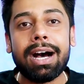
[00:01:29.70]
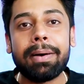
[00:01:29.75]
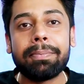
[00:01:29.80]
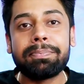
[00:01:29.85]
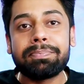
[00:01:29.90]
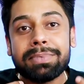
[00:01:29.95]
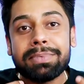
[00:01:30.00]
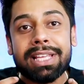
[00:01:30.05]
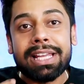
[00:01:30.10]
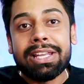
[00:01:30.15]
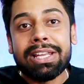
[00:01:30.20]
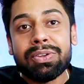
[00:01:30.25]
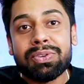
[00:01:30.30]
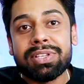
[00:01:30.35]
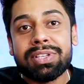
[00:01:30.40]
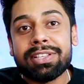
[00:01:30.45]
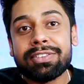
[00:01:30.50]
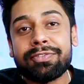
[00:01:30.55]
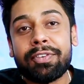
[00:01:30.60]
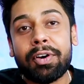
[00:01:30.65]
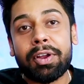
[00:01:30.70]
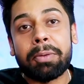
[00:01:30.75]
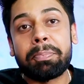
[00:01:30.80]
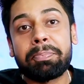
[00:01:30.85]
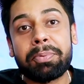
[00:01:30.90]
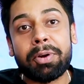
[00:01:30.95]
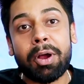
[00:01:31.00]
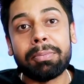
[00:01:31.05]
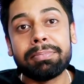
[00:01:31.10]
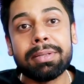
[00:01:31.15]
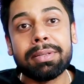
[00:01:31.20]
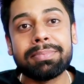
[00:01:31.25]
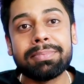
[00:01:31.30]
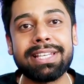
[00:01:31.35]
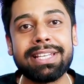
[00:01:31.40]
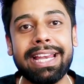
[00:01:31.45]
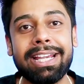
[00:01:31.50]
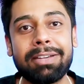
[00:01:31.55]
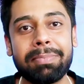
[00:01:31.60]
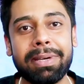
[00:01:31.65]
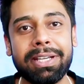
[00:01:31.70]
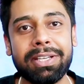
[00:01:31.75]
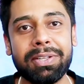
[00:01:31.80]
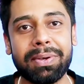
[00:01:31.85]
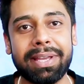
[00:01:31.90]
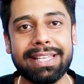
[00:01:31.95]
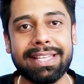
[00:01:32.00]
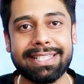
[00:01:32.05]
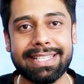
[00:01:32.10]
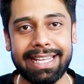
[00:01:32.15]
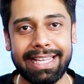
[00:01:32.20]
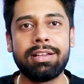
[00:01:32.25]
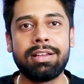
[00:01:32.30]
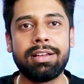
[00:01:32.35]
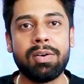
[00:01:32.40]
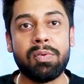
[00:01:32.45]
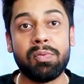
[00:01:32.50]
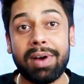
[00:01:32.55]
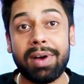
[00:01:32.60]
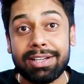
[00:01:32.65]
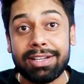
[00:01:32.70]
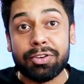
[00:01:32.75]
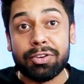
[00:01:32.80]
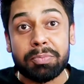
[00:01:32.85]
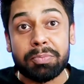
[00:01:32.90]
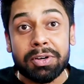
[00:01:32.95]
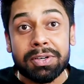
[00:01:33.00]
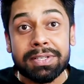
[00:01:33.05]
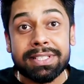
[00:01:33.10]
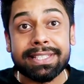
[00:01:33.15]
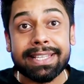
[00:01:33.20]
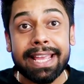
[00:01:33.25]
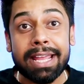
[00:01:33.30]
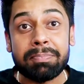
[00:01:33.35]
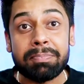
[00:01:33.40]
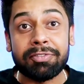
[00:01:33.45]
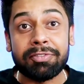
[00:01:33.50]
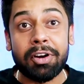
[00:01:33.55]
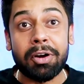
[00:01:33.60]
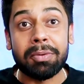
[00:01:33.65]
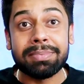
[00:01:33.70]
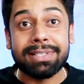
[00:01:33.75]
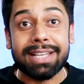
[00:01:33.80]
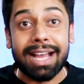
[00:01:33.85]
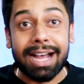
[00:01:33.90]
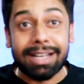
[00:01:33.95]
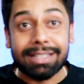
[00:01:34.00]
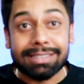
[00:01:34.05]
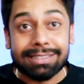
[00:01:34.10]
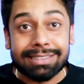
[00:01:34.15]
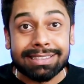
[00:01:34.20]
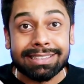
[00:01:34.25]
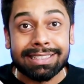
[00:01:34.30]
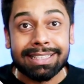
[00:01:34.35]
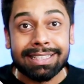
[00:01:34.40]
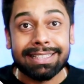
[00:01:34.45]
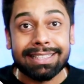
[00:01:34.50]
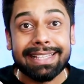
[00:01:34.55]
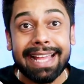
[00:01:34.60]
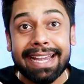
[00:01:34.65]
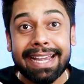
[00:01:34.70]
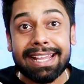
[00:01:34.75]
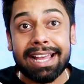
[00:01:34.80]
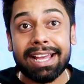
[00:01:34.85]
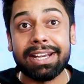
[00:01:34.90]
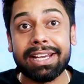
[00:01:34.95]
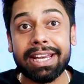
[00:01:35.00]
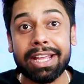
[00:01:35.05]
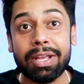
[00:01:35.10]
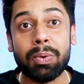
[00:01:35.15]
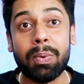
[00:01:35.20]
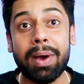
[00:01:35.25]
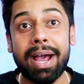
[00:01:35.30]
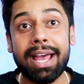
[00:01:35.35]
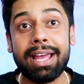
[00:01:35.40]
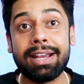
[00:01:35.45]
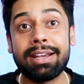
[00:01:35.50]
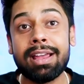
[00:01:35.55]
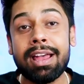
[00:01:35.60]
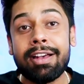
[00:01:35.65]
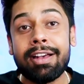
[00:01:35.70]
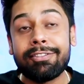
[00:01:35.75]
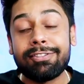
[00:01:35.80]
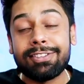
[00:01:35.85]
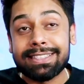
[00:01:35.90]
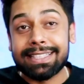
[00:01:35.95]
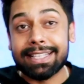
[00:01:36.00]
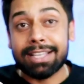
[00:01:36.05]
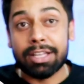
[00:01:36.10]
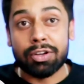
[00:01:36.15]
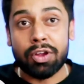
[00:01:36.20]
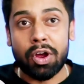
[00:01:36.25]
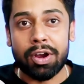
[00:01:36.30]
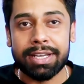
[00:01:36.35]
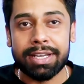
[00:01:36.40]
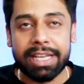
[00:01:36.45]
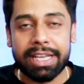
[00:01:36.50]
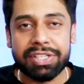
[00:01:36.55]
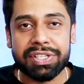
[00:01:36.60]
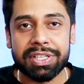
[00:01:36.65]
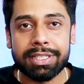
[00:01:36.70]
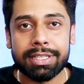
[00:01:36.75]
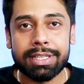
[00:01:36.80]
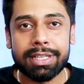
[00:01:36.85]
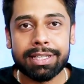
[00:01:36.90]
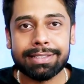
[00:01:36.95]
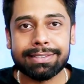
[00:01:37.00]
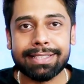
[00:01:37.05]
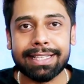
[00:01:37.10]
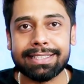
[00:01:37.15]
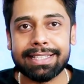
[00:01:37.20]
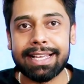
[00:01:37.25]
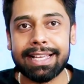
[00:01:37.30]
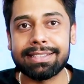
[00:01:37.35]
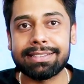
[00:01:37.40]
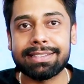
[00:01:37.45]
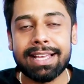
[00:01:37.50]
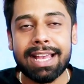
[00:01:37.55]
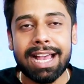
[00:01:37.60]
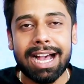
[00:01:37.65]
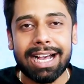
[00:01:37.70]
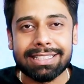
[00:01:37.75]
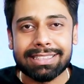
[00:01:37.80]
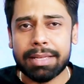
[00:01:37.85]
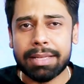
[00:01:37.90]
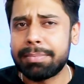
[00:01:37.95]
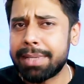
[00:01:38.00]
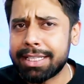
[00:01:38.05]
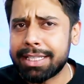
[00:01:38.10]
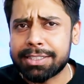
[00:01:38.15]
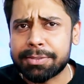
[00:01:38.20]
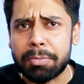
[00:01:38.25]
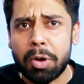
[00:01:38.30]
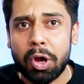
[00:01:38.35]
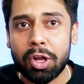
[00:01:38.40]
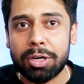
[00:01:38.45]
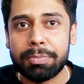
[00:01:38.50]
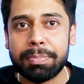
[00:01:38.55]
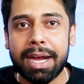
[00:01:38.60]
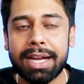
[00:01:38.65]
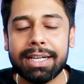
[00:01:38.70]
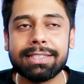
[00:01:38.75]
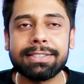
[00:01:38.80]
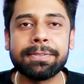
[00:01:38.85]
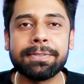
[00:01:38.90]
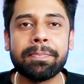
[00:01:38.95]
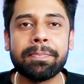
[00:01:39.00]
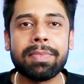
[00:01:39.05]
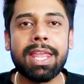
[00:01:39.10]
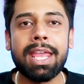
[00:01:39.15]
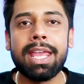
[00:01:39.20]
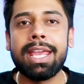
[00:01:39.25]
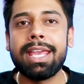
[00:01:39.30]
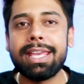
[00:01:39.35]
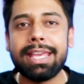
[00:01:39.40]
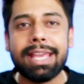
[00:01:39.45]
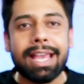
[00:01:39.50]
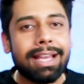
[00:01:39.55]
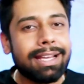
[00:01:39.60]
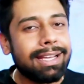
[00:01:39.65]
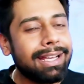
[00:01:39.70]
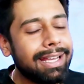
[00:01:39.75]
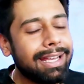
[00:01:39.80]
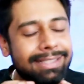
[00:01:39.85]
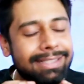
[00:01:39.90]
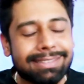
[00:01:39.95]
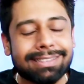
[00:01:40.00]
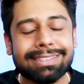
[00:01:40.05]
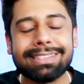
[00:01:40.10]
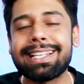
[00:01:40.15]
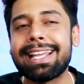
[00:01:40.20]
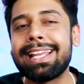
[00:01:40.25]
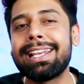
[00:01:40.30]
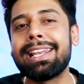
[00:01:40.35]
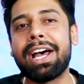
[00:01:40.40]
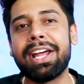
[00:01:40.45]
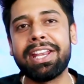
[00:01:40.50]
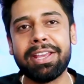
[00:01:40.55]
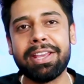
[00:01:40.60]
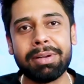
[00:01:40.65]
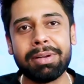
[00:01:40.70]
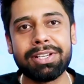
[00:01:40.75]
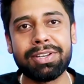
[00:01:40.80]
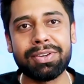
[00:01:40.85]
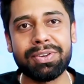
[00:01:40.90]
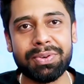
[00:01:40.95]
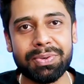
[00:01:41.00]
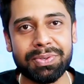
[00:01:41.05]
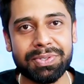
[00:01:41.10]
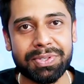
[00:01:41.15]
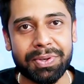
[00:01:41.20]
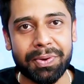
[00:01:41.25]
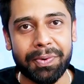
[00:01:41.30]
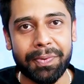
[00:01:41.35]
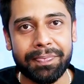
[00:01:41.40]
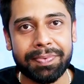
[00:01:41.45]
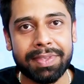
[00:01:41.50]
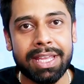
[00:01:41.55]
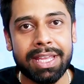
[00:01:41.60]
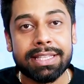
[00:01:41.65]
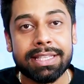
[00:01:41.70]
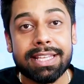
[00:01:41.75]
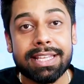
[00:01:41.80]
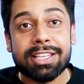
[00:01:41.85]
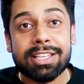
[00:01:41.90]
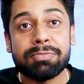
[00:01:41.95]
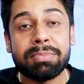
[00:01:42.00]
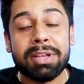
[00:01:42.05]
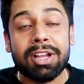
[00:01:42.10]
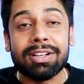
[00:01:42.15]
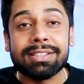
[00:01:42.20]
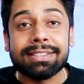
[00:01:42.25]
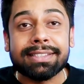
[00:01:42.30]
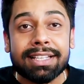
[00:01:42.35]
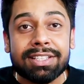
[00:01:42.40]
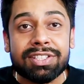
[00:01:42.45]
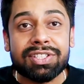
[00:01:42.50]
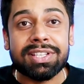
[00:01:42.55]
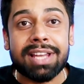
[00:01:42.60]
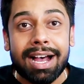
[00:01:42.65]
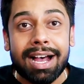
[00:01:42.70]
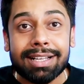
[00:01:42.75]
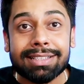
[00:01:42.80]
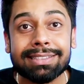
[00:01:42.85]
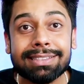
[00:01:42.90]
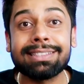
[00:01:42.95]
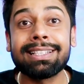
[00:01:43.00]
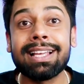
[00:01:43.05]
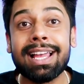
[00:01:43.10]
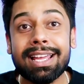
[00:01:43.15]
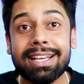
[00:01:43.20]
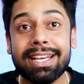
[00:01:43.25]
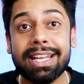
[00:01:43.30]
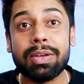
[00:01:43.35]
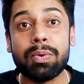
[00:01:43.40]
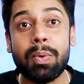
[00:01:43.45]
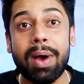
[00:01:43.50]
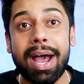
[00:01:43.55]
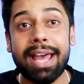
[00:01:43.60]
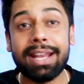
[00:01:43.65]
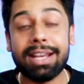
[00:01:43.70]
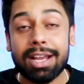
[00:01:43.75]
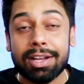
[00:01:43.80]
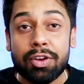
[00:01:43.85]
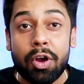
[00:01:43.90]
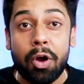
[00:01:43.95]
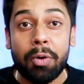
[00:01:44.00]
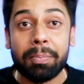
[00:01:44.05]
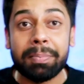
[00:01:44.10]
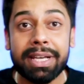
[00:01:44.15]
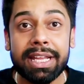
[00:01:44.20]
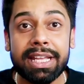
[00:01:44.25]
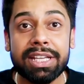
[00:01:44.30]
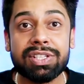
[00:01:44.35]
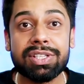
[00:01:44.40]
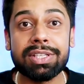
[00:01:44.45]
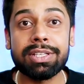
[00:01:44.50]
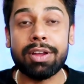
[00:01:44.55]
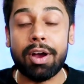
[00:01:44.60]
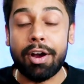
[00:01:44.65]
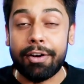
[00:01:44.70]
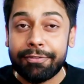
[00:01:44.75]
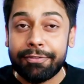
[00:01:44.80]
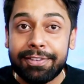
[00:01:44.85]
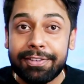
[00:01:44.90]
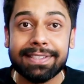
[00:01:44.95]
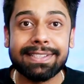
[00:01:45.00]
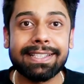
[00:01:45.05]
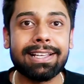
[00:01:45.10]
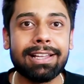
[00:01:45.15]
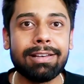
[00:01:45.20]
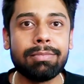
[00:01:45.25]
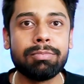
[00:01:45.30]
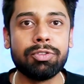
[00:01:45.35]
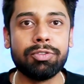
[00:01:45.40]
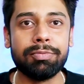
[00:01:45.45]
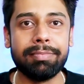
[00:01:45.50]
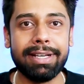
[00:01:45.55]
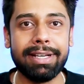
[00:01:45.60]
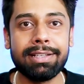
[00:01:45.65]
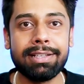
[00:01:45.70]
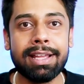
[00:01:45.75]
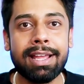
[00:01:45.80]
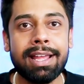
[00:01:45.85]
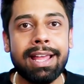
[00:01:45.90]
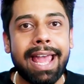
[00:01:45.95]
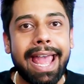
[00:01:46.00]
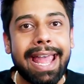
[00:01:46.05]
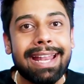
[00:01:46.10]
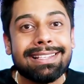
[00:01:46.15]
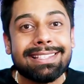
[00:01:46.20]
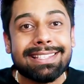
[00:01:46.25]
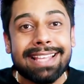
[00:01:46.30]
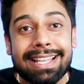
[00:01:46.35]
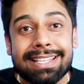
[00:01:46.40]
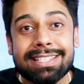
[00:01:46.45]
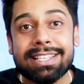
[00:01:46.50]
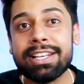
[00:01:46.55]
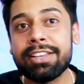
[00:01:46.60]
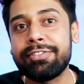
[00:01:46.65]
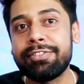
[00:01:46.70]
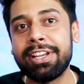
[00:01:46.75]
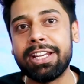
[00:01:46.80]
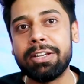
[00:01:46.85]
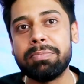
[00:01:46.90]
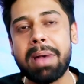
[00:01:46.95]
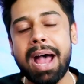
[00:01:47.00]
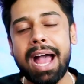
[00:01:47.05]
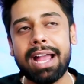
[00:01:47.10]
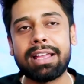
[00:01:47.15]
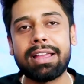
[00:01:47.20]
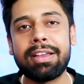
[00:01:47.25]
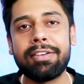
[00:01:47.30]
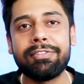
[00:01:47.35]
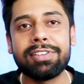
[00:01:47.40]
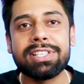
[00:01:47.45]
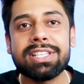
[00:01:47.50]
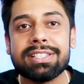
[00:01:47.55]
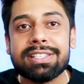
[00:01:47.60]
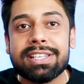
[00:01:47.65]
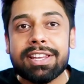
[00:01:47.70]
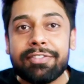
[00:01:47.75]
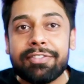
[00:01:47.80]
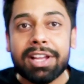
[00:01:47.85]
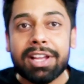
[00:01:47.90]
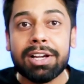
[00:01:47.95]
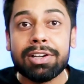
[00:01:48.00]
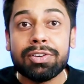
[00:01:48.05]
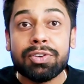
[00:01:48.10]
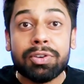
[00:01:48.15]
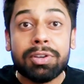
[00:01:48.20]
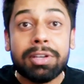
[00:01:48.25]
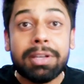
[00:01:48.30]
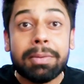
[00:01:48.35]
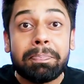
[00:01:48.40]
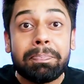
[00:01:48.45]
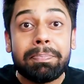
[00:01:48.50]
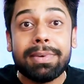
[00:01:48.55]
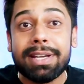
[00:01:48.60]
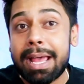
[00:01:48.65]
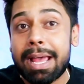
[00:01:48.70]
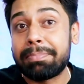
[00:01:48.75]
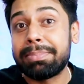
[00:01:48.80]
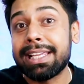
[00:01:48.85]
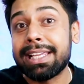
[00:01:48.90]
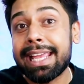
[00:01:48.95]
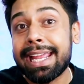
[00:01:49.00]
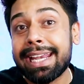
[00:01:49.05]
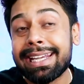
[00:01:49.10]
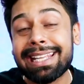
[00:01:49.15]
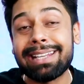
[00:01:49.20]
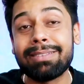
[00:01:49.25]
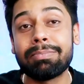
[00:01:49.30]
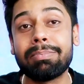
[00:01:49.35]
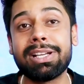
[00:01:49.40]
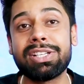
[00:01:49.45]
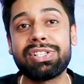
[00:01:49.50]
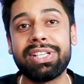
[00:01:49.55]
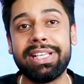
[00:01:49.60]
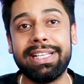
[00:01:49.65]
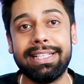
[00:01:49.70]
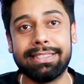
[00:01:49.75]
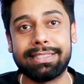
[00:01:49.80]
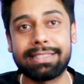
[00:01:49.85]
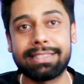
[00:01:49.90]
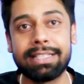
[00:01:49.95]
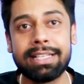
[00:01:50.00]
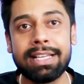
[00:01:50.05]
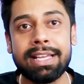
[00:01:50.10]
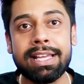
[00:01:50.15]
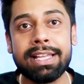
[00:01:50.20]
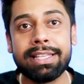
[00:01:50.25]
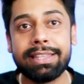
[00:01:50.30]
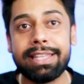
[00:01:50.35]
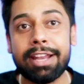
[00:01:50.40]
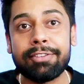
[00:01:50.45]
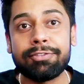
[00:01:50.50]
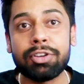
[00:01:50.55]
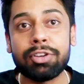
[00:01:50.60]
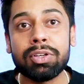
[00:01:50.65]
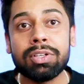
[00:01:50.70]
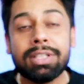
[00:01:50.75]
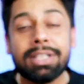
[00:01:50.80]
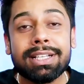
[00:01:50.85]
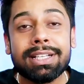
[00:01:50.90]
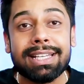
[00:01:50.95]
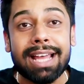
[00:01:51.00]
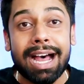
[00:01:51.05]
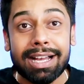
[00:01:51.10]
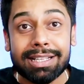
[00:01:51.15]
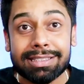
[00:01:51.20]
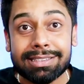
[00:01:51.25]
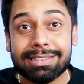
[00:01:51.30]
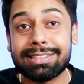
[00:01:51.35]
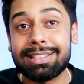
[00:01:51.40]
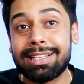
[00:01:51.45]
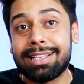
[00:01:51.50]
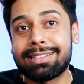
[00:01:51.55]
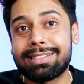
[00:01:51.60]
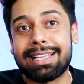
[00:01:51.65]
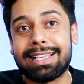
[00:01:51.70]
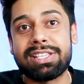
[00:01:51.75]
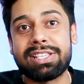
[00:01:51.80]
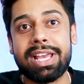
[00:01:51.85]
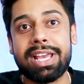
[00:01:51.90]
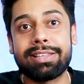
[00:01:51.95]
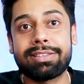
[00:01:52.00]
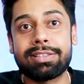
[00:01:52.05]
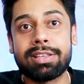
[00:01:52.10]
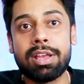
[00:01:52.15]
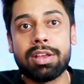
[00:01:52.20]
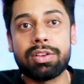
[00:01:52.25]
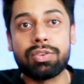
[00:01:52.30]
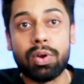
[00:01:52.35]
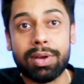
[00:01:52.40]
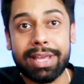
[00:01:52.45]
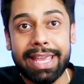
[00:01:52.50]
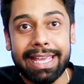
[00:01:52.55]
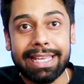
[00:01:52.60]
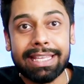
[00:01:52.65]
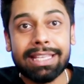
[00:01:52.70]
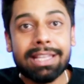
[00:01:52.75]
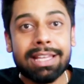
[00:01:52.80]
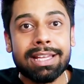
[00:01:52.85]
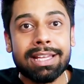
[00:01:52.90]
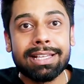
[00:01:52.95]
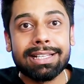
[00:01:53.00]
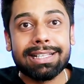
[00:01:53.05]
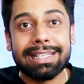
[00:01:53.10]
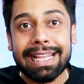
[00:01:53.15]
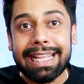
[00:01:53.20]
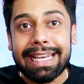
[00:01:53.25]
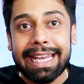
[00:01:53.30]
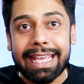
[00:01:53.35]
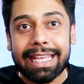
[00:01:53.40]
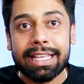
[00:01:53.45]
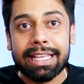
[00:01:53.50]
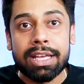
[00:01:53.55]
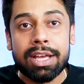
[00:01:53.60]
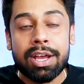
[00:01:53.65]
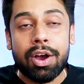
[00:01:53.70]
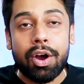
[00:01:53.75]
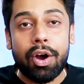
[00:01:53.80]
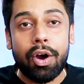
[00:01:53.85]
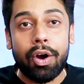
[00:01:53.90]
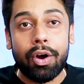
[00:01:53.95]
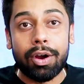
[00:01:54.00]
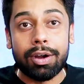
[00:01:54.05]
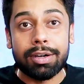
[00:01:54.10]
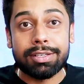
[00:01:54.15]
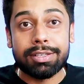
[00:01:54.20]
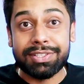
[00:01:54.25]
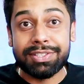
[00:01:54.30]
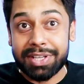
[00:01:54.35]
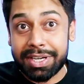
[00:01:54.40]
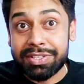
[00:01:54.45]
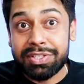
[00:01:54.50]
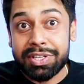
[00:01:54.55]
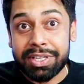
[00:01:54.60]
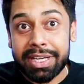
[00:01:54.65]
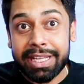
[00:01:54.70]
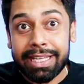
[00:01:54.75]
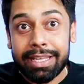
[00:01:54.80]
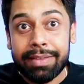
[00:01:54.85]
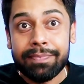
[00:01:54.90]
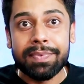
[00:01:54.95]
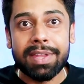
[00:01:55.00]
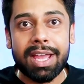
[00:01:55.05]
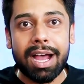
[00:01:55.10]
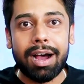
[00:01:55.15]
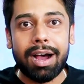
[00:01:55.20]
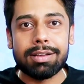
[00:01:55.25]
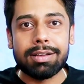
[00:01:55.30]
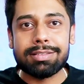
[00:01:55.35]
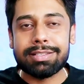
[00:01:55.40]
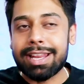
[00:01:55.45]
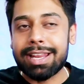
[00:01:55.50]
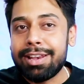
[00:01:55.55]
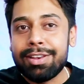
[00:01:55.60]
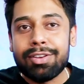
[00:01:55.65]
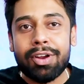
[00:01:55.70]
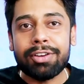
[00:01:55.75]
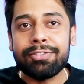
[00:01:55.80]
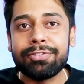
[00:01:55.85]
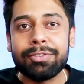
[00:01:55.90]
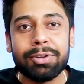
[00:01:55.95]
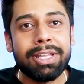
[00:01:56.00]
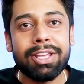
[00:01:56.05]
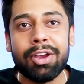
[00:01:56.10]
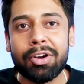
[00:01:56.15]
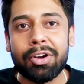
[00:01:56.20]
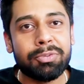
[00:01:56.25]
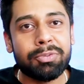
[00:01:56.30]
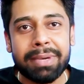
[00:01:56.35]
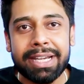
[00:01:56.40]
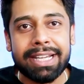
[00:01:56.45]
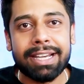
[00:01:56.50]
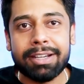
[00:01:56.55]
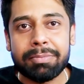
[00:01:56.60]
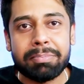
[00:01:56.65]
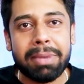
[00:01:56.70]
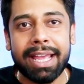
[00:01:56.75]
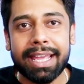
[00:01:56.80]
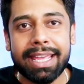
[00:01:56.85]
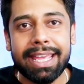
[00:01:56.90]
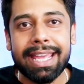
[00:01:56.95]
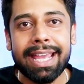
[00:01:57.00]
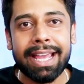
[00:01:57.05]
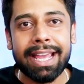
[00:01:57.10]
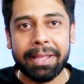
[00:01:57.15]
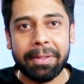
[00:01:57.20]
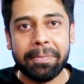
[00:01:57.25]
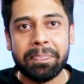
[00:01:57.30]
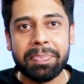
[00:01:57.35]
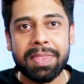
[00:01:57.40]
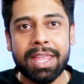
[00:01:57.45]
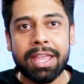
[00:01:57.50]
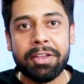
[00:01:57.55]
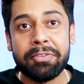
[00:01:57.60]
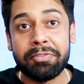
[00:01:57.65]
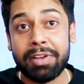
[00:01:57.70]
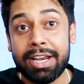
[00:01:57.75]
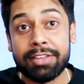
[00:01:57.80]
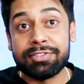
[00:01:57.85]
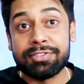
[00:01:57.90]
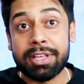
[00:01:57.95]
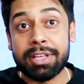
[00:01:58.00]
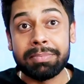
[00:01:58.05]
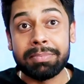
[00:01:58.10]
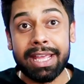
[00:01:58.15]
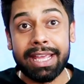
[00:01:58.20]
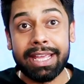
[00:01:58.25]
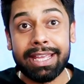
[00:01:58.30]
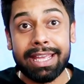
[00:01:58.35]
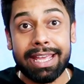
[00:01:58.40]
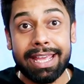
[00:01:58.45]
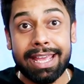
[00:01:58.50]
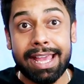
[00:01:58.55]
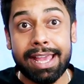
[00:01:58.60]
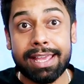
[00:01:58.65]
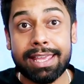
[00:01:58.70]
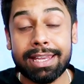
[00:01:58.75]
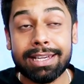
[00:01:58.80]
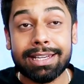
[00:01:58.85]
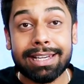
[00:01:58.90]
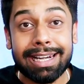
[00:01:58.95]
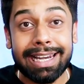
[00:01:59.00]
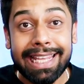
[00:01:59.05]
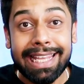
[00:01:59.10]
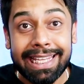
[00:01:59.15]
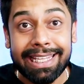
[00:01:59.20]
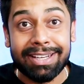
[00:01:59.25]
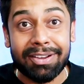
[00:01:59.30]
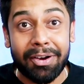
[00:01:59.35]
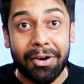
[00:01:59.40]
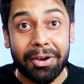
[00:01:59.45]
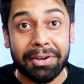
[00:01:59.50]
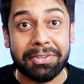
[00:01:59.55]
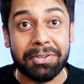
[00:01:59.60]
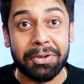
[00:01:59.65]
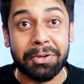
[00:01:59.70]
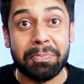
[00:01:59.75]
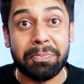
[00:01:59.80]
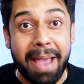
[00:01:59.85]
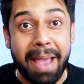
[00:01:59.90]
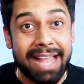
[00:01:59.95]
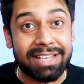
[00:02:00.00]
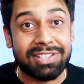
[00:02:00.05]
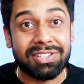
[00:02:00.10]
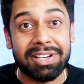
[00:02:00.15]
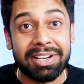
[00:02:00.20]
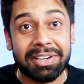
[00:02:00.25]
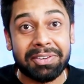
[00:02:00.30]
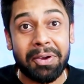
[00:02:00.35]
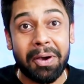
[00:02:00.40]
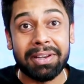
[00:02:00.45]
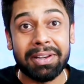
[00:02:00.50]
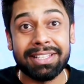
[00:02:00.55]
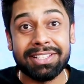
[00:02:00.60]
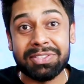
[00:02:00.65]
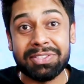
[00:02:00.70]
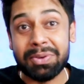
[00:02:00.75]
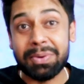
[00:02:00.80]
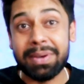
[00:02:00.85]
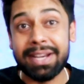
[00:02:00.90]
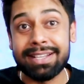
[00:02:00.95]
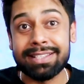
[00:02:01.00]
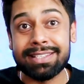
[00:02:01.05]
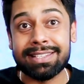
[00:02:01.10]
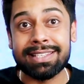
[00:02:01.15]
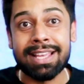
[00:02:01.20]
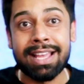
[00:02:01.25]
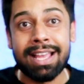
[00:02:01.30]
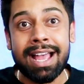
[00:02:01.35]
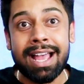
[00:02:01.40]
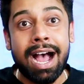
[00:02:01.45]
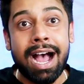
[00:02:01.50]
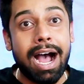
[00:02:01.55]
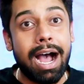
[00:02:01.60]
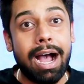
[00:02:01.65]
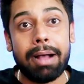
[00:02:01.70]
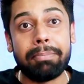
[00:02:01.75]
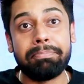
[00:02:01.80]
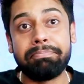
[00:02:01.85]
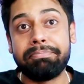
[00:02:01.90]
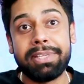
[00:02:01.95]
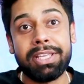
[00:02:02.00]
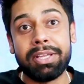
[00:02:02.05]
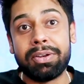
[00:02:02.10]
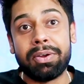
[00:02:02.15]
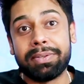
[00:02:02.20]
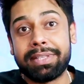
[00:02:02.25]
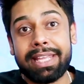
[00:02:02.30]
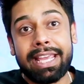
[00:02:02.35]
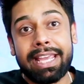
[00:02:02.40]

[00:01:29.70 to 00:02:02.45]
solutions for a problem statement, you can say. While robots can perform tasks that are required physical coordination, such as assembling small parts, AI is still unable to do so. This is because such tasks require a combination of physical movement and sensory feedback, which is difficult to replicate in machines. Therefore, tasks such as cooking, cleaning, or surgery are still not fully automated by AI. Well, if someday AI can clean or cook bachelor college students, they can